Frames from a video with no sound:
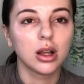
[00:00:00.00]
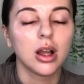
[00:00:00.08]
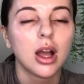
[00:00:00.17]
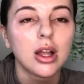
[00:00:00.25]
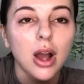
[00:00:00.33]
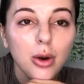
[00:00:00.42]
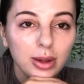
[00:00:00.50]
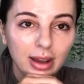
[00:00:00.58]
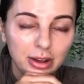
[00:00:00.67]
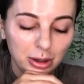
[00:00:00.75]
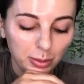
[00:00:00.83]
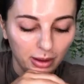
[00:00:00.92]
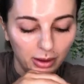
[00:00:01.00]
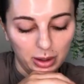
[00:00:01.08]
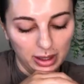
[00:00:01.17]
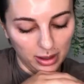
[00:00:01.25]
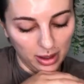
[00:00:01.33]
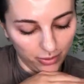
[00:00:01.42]
I, oh yeah, you're
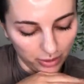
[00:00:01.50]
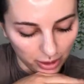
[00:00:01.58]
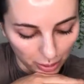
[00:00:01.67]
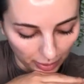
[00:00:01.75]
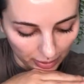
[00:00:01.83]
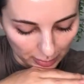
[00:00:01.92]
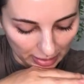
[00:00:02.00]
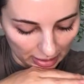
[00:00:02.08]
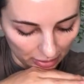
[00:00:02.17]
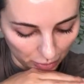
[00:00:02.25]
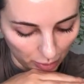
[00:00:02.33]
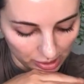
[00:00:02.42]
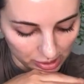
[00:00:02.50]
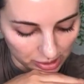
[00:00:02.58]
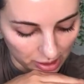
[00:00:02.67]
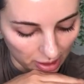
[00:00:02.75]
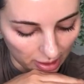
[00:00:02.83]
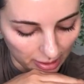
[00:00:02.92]
welcome. Uh, you're welcome, Ink. Of course.
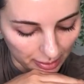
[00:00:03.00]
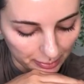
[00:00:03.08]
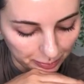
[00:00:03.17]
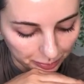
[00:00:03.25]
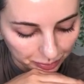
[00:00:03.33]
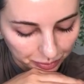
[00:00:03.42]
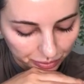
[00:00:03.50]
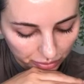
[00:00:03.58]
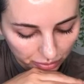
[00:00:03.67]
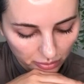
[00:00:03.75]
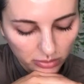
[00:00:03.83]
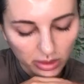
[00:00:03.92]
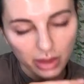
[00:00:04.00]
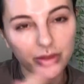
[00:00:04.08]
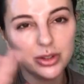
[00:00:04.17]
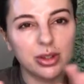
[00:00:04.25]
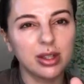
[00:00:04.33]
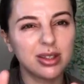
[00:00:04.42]
Um,
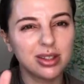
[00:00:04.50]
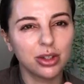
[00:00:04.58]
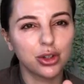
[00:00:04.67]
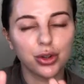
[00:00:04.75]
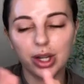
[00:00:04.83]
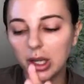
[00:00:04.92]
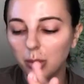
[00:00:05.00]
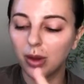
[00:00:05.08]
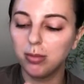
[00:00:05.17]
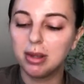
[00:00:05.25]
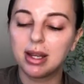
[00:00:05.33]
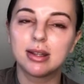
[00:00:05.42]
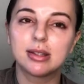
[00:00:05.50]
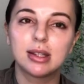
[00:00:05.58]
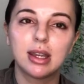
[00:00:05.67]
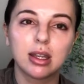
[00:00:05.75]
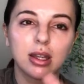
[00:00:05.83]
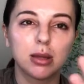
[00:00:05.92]
so this is a tricky one because
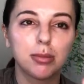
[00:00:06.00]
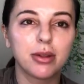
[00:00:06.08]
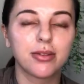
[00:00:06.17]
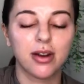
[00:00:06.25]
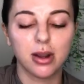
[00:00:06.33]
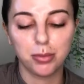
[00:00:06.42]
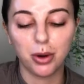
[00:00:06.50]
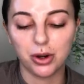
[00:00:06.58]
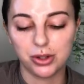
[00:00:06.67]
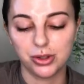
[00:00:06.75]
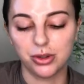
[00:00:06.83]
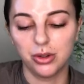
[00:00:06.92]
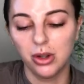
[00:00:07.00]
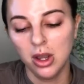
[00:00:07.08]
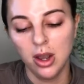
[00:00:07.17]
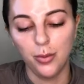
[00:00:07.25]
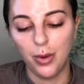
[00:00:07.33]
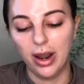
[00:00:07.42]
skin can be very personal,
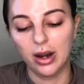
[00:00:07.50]
right?